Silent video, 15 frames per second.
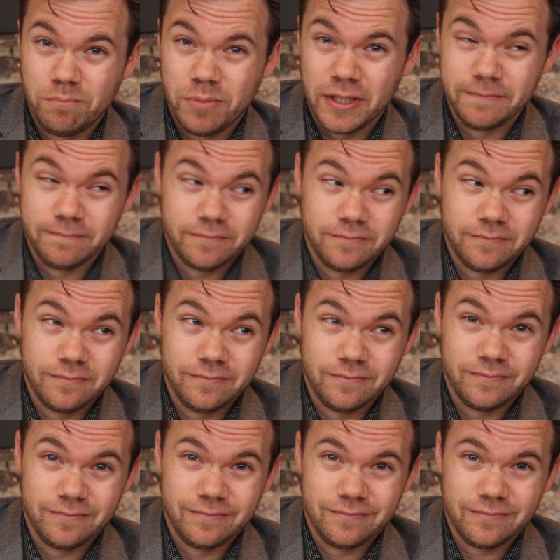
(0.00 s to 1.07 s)
But
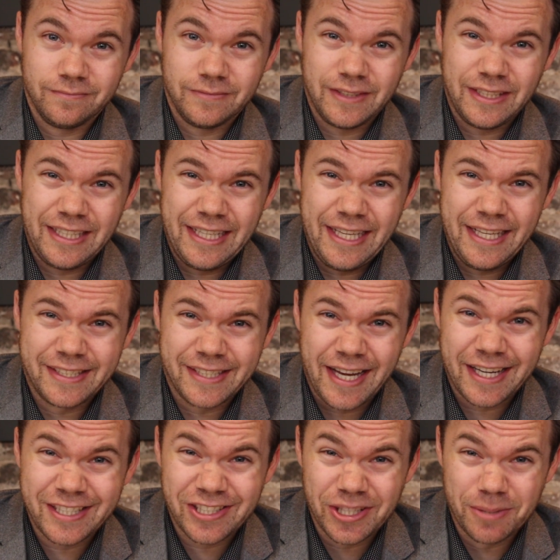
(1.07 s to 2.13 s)
it's
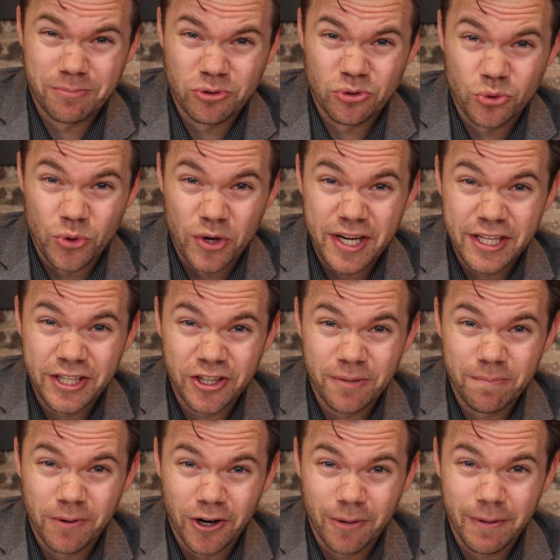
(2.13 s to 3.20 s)
actually a pretty
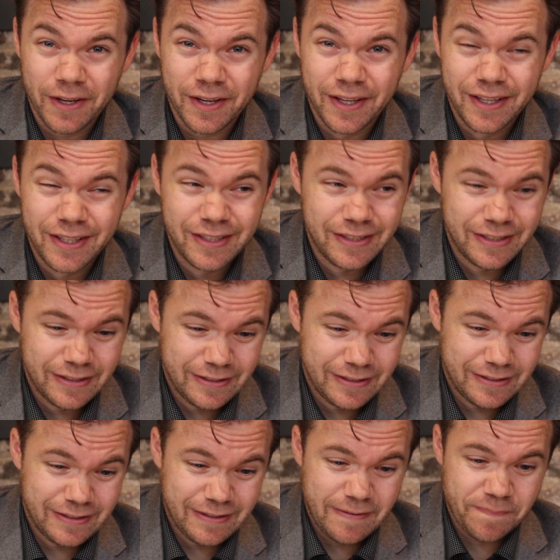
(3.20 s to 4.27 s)
good bourbon.
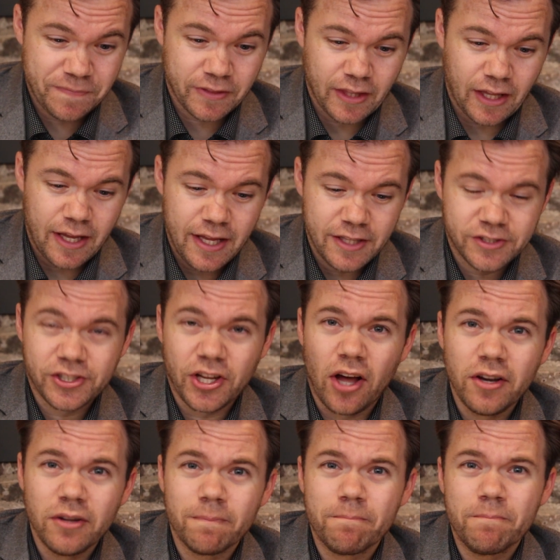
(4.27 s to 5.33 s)
It's
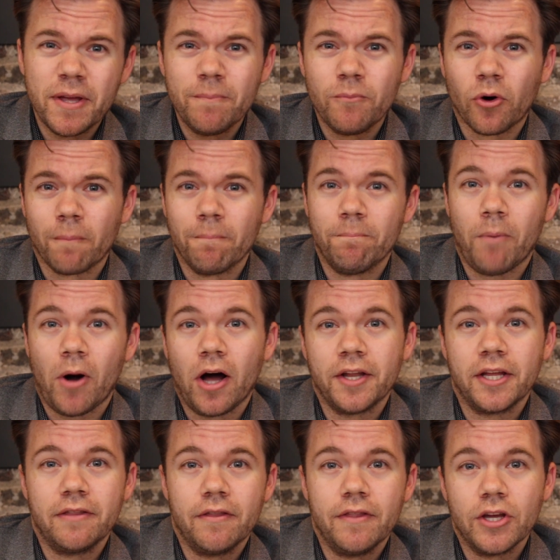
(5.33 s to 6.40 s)
got a bit more
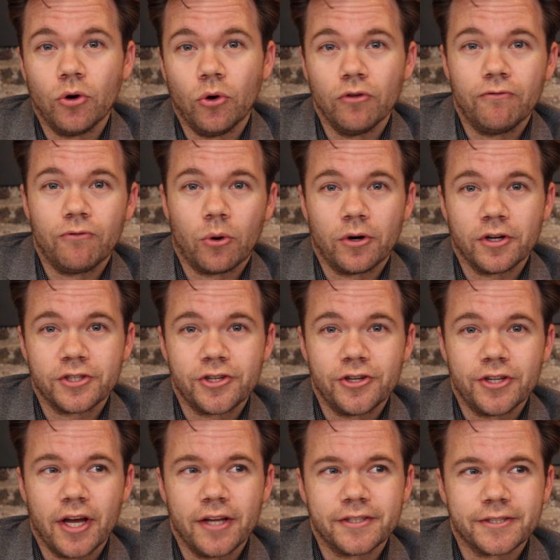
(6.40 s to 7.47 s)
body than the Old Forester
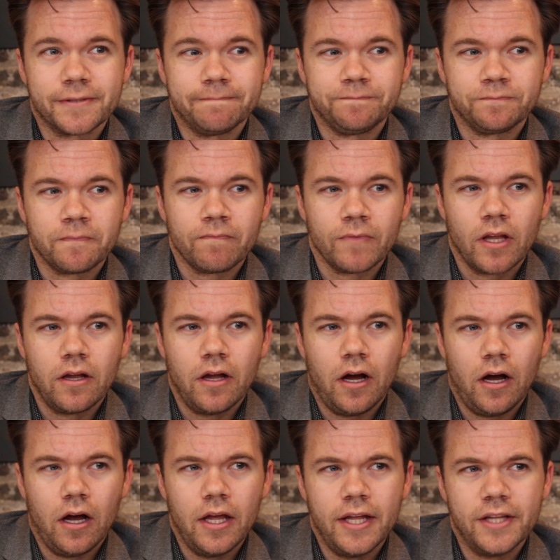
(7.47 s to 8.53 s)
does.
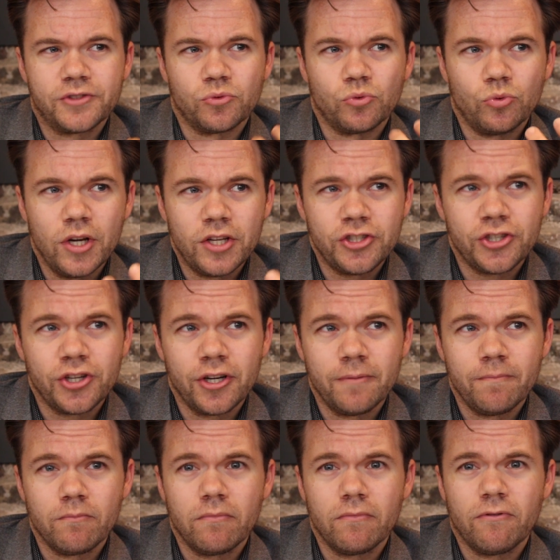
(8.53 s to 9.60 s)
It's
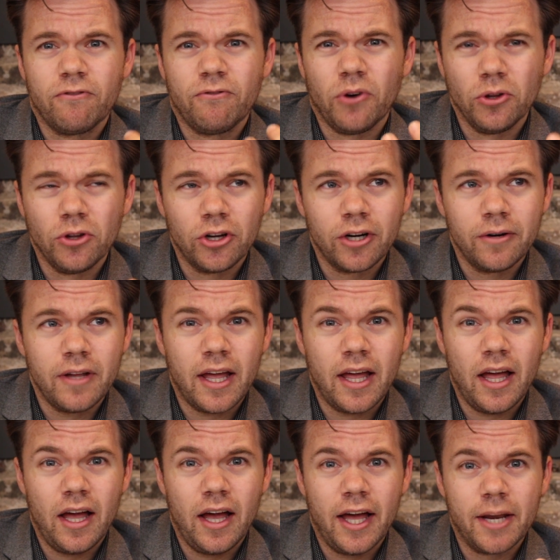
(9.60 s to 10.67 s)
richer, fuller,
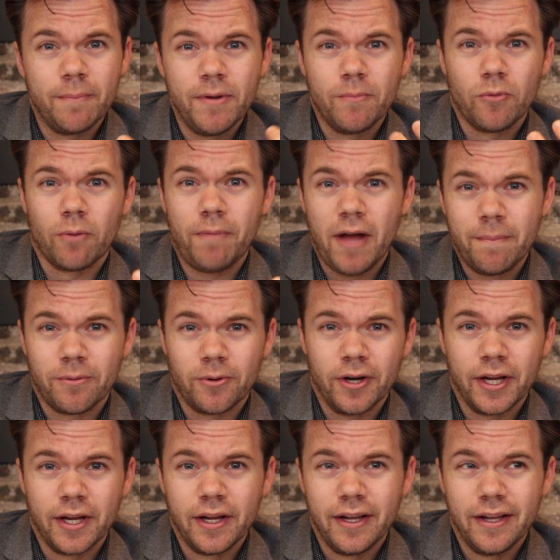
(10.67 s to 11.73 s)
and a bit more
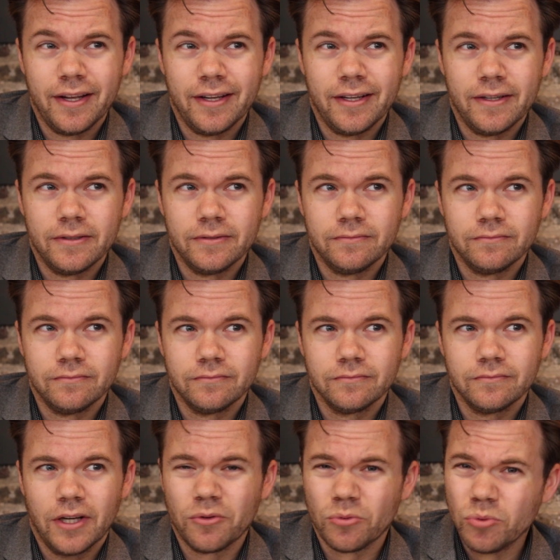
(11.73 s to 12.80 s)
peppery.
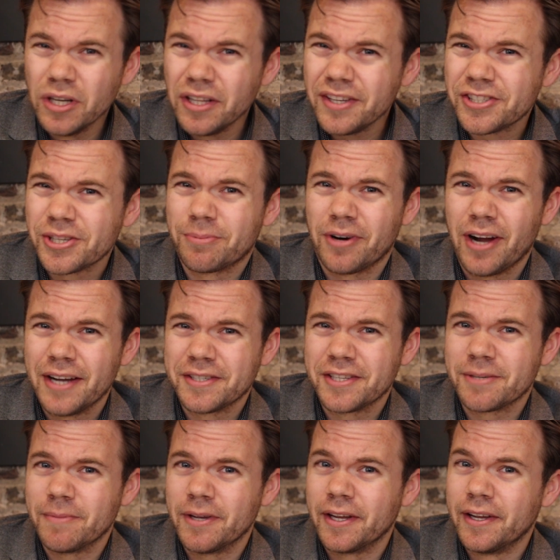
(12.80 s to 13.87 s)
That really
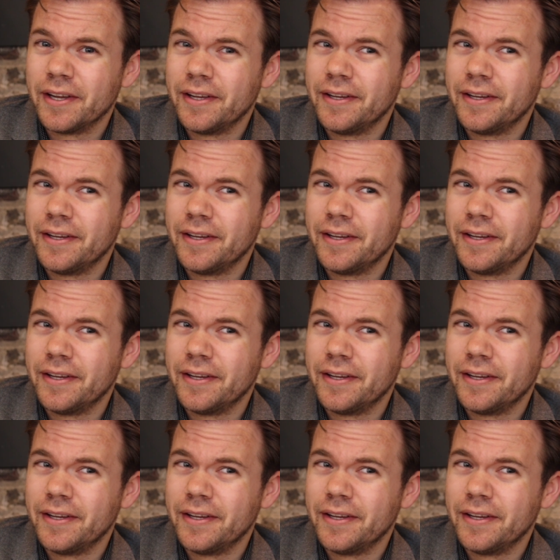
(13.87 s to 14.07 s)
surprises me.